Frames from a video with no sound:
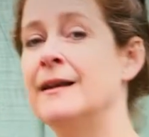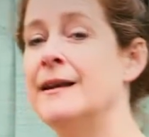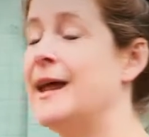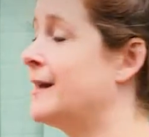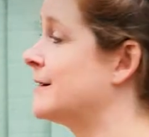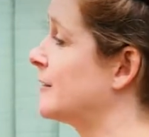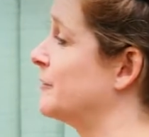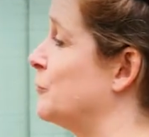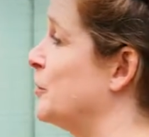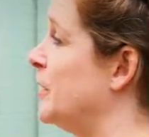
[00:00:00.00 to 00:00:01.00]
Next,
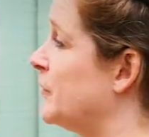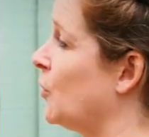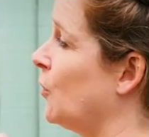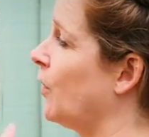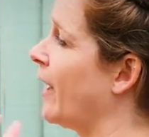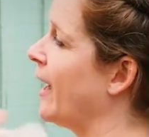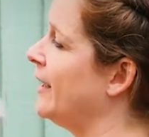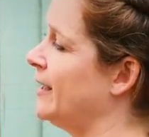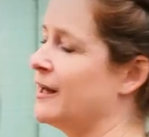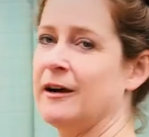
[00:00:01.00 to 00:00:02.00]
remove
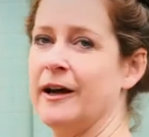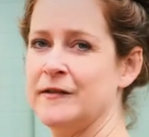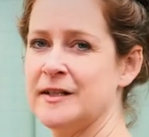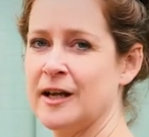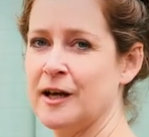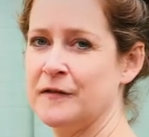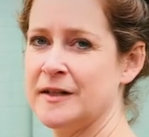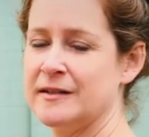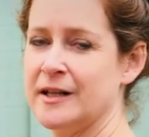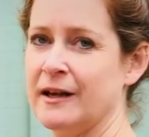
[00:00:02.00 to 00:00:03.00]
any kind of
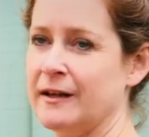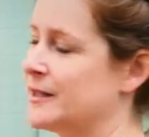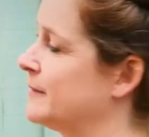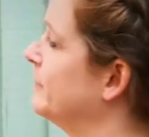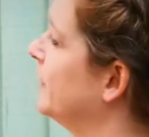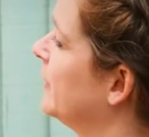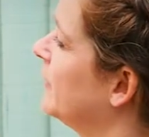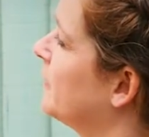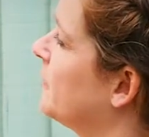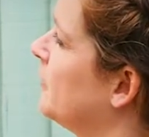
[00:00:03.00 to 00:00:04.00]
surface dirt
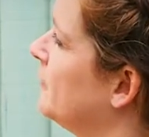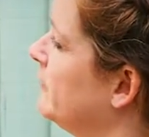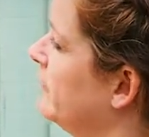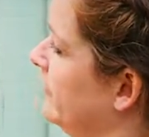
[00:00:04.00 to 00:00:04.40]
from